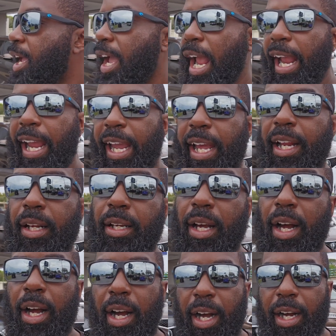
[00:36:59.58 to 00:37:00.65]
And
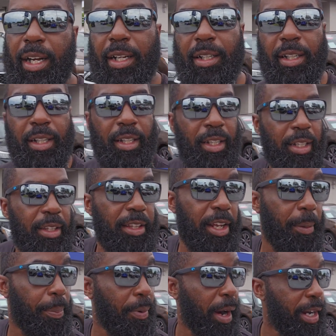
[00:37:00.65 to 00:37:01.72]
uh,
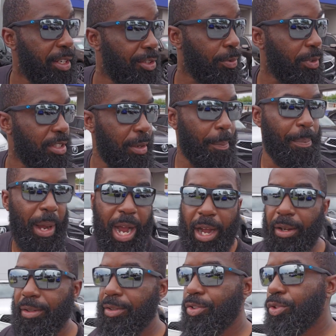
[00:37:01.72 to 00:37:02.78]
their price was
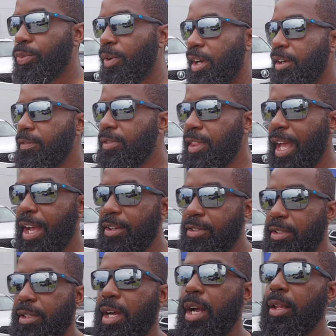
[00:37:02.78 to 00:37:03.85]
about
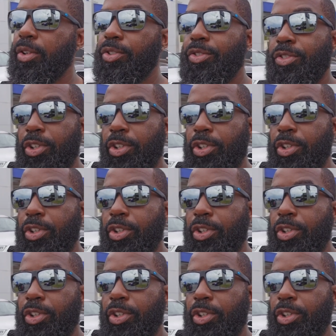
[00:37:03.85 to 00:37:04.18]
$12,000